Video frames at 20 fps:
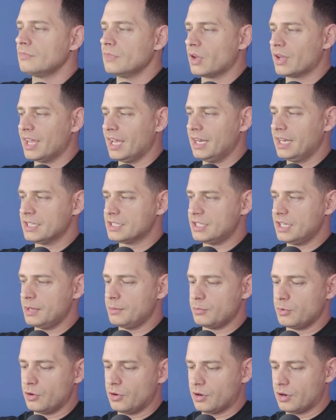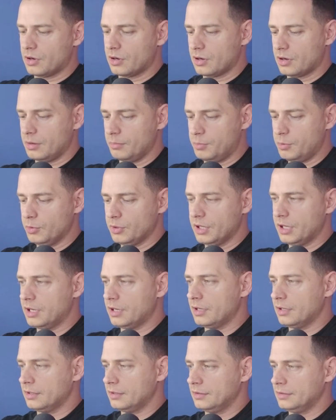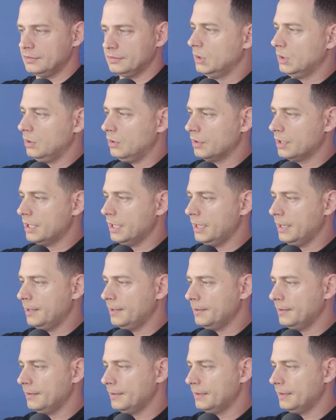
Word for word: Okay, let's name your computer, okay?